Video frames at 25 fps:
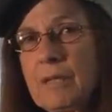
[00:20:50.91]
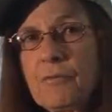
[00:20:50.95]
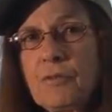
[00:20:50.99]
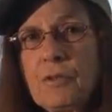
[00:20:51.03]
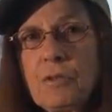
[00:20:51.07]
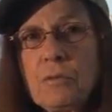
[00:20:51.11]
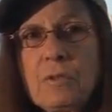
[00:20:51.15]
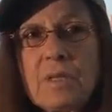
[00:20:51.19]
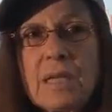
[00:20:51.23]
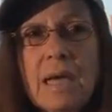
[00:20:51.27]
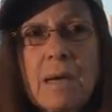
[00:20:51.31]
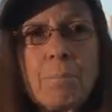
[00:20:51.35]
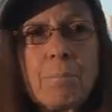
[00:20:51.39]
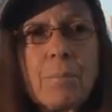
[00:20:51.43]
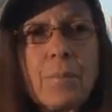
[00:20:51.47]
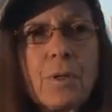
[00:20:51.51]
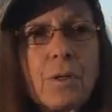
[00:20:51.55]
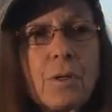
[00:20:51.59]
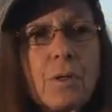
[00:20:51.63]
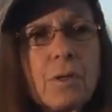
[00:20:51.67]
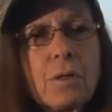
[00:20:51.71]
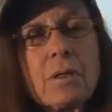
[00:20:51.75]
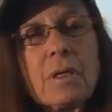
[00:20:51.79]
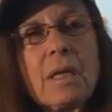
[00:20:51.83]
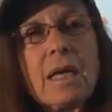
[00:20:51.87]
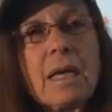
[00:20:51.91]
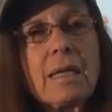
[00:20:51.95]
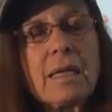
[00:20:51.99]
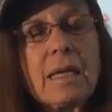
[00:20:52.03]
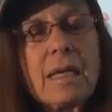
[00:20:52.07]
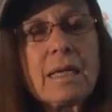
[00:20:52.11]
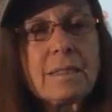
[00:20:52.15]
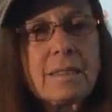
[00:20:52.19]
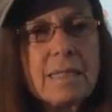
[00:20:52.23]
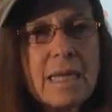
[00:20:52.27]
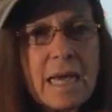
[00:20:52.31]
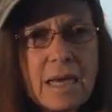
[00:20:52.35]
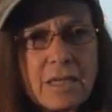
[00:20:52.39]
If you number,
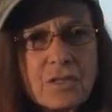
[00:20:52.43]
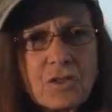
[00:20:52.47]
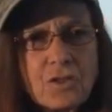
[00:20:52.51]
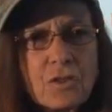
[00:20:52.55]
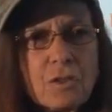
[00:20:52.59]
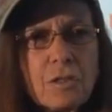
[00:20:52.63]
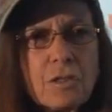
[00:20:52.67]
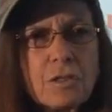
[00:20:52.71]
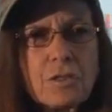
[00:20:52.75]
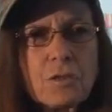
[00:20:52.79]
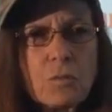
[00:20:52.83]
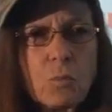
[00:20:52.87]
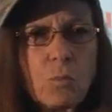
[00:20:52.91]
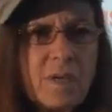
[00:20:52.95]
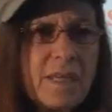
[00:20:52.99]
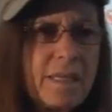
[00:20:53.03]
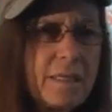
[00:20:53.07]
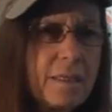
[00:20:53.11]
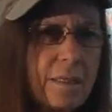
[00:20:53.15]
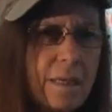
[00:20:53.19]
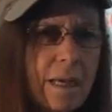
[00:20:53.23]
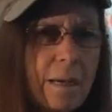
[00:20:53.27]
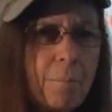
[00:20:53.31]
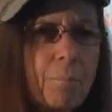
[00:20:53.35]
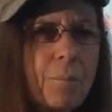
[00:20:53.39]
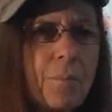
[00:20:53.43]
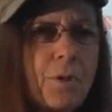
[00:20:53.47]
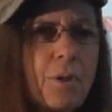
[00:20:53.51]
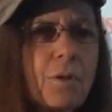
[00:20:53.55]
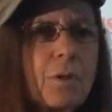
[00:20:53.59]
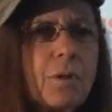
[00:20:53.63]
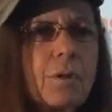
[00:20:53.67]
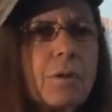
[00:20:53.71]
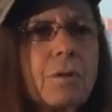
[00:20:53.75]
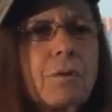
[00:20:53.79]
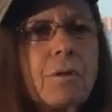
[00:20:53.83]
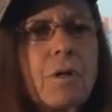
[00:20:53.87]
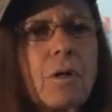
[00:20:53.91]
at Nationals, we
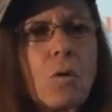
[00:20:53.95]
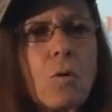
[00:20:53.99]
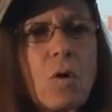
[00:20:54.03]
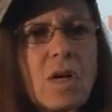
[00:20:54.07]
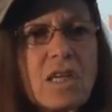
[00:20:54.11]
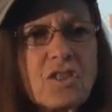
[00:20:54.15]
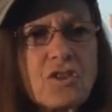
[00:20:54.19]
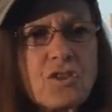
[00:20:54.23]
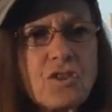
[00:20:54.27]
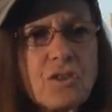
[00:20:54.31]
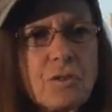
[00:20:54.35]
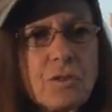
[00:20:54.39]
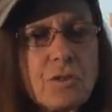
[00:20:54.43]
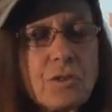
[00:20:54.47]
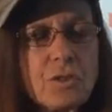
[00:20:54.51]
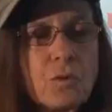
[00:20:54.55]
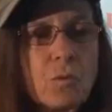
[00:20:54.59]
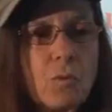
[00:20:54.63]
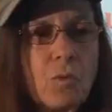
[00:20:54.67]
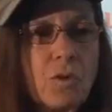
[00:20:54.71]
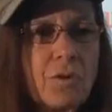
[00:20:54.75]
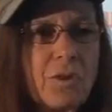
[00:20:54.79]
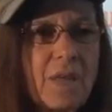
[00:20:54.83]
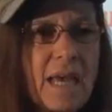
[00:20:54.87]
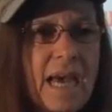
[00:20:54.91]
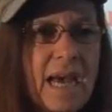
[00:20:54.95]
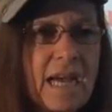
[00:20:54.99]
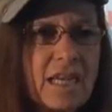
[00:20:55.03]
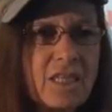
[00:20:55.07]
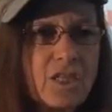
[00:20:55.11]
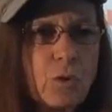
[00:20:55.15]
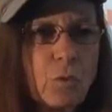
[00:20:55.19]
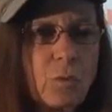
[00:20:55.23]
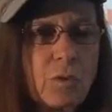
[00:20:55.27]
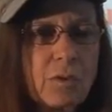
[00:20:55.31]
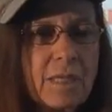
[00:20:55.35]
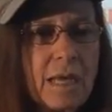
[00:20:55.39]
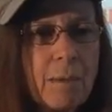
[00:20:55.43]
number the questions with
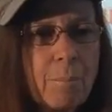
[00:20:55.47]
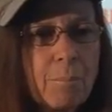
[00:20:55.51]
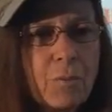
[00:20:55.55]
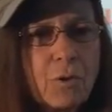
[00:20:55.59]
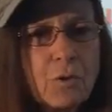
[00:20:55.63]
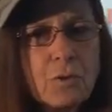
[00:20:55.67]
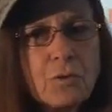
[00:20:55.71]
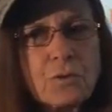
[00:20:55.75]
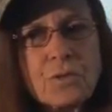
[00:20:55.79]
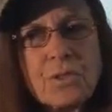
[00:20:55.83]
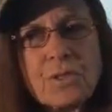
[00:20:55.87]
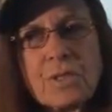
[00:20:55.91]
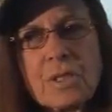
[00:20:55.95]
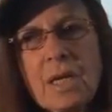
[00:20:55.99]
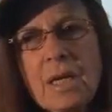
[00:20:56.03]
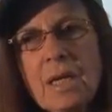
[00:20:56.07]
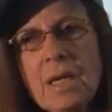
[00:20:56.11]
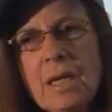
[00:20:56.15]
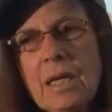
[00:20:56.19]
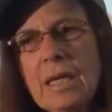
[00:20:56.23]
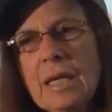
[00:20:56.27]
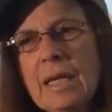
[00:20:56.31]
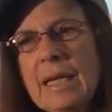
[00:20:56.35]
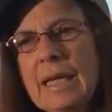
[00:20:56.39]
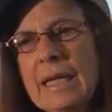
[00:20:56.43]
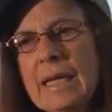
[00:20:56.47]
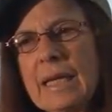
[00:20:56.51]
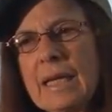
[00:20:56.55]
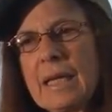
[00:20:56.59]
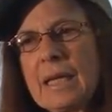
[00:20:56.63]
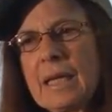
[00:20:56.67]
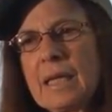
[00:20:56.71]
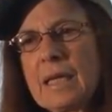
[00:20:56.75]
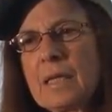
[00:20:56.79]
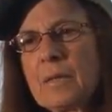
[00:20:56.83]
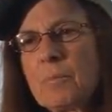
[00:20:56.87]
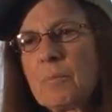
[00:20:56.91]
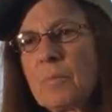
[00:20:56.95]
actual numbers,
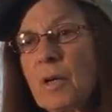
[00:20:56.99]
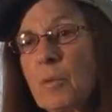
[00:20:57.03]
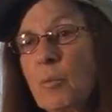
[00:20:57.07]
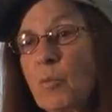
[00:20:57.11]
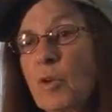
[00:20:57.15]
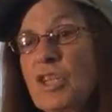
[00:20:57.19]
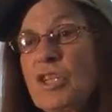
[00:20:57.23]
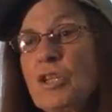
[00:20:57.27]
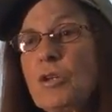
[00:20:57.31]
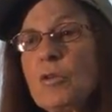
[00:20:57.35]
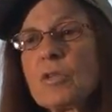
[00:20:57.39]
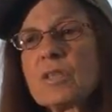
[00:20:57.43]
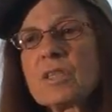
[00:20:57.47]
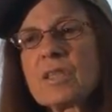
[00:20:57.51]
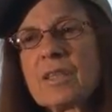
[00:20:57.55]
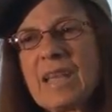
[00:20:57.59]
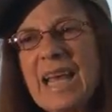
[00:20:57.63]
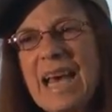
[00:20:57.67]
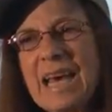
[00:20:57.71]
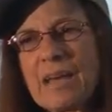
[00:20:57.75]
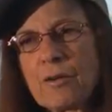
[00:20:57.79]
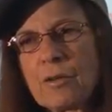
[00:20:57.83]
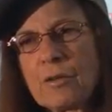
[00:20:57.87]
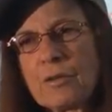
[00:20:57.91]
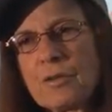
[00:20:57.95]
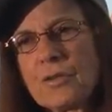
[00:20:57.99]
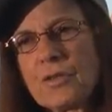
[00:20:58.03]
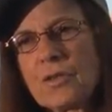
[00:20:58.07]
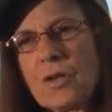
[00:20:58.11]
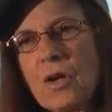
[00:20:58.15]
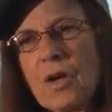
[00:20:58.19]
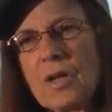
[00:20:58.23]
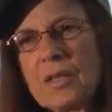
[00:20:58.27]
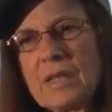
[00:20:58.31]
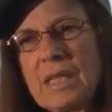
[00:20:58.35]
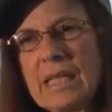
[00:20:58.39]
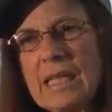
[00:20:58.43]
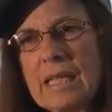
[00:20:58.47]
but we use letters
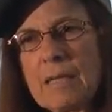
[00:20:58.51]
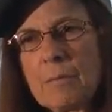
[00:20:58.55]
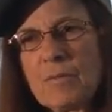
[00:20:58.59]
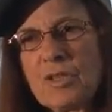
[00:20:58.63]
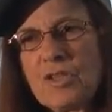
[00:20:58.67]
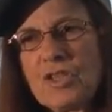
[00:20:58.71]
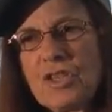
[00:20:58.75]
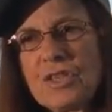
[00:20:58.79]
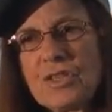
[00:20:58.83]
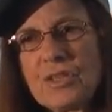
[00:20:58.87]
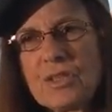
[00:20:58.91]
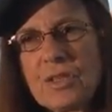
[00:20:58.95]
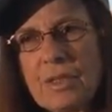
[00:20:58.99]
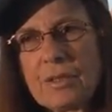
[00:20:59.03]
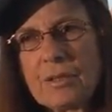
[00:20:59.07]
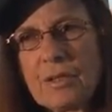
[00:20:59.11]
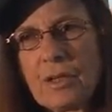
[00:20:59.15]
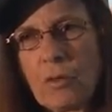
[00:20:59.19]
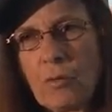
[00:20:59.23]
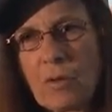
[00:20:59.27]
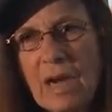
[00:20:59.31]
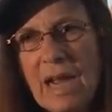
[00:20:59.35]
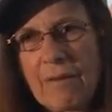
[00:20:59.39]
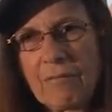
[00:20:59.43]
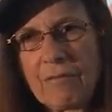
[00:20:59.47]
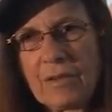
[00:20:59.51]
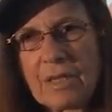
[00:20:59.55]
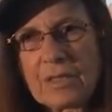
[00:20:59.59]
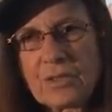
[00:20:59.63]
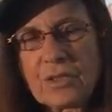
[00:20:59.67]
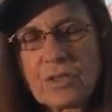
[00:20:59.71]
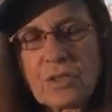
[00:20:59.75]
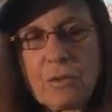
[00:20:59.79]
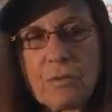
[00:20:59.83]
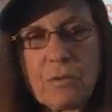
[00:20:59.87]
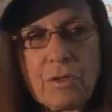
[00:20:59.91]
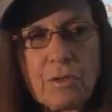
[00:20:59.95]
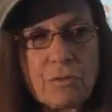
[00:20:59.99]
on the images and the
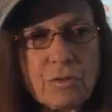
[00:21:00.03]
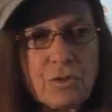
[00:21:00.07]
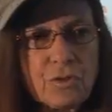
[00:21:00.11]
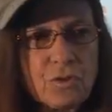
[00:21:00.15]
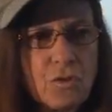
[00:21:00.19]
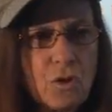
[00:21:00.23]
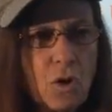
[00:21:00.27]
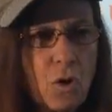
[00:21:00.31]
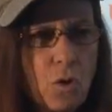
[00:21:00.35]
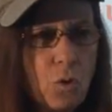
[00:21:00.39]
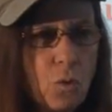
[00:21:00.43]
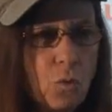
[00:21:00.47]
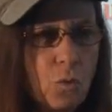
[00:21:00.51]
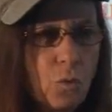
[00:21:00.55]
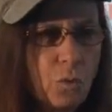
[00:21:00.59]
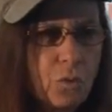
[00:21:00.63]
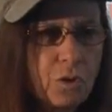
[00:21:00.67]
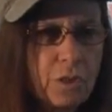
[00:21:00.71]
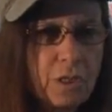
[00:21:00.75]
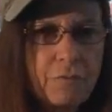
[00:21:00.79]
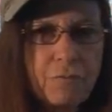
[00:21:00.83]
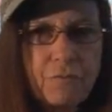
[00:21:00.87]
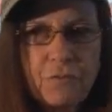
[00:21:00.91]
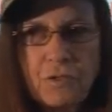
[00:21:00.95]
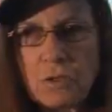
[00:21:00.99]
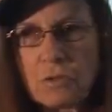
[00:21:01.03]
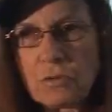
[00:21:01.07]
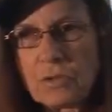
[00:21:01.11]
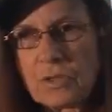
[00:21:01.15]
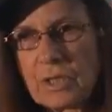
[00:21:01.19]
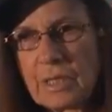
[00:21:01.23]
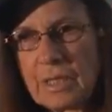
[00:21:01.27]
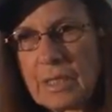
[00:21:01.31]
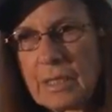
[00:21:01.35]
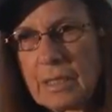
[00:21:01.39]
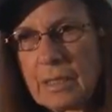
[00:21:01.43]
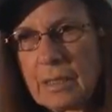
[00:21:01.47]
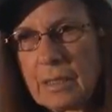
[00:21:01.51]
graphics, so there's no
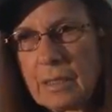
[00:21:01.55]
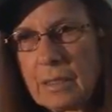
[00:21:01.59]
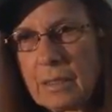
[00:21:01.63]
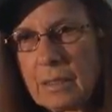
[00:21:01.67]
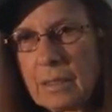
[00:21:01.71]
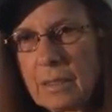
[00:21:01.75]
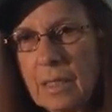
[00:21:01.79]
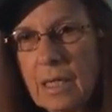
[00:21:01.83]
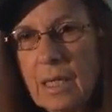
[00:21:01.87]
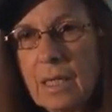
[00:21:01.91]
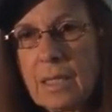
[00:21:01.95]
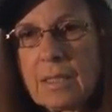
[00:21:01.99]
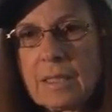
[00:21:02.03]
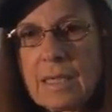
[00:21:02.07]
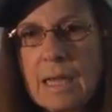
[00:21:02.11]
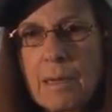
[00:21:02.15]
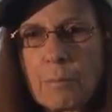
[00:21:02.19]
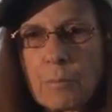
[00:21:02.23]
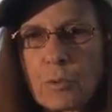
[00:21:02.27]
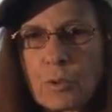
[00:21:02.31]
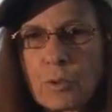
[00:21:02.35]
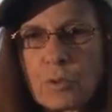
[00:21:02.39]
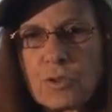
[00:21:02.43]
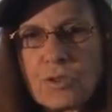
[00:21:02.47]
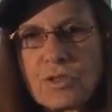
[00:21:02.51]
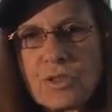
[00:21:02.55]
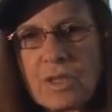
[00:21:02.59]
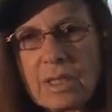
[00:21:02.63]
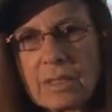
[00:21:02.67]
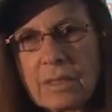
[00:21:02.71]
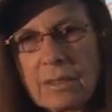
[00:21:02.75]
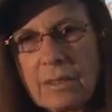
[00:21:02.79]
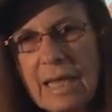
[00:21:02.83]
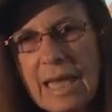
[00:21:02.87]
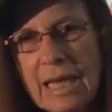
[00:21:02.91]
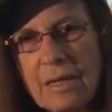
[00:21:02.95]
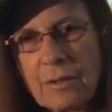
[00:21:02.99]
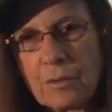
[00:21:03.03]
confusing numbers
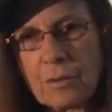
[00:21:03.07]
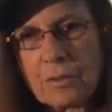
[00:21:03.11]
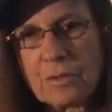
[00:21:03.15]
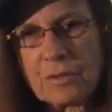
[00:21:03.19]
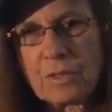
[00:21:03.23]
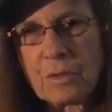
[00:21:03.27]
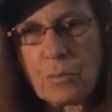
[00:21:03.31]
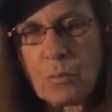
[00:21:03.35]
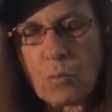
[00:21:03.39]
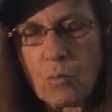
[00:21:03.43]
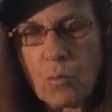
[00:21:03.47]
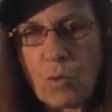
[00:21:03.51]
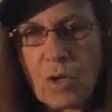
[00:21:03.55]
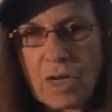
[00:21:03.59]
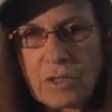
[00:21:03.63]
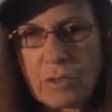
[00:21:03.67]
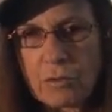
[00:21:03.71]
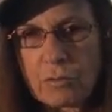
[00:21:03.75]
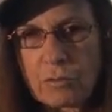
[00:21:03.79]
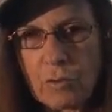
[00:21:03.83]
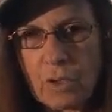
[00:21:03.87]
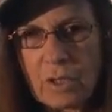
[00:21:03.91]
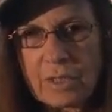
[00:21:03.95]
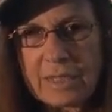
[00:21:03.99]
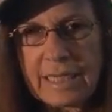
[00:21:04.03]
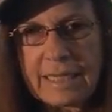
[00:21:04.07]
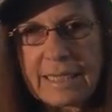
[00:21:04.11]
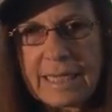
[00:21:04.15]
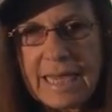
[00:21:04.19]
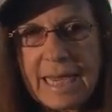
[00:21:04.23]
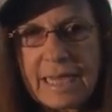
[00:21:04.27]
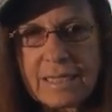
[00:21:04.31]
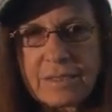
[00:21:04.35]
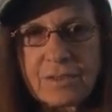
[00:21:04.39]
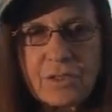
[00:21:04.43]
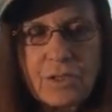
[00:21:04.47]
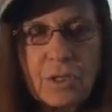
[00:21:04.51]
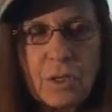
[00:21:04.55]
and letters at what you're looking
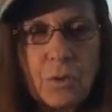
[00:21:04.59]
at.